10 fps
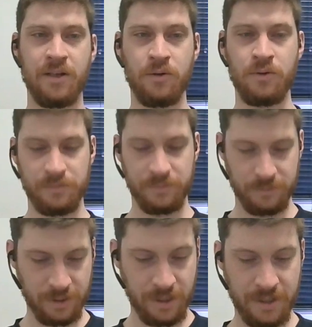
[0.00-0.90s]
Hello.
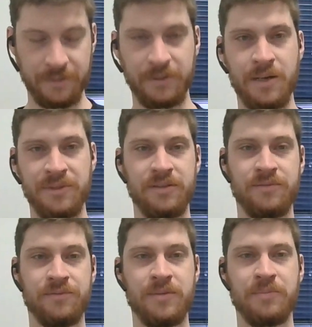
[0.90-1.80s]

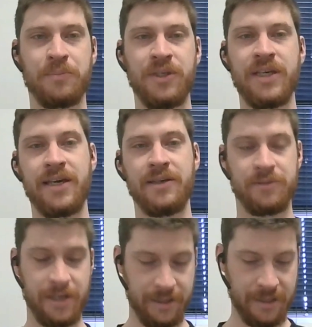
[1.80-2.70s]
Coming from PA
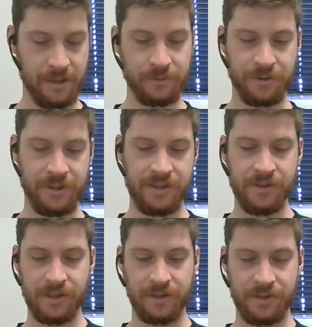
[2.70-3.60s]
right now, Treaty
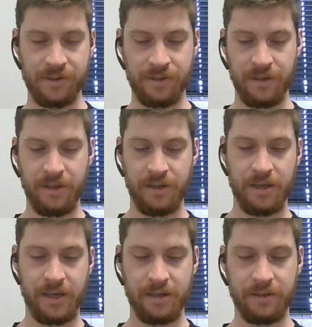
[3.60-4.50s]
6
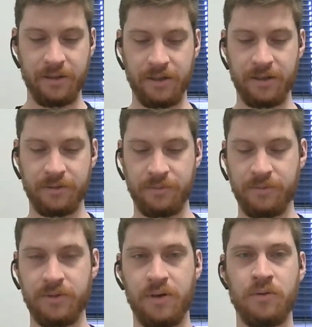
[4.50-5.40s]
and the
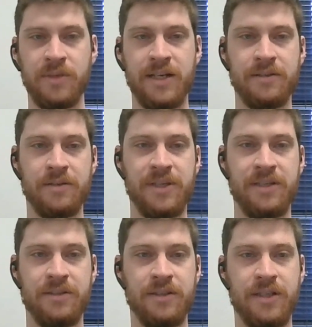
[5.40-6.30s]
homeland of the
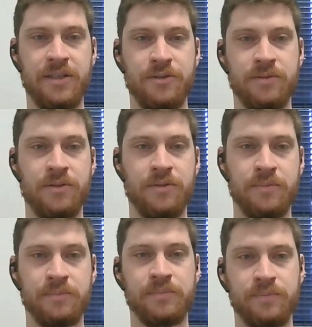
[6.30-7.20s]
Métis Nation. So.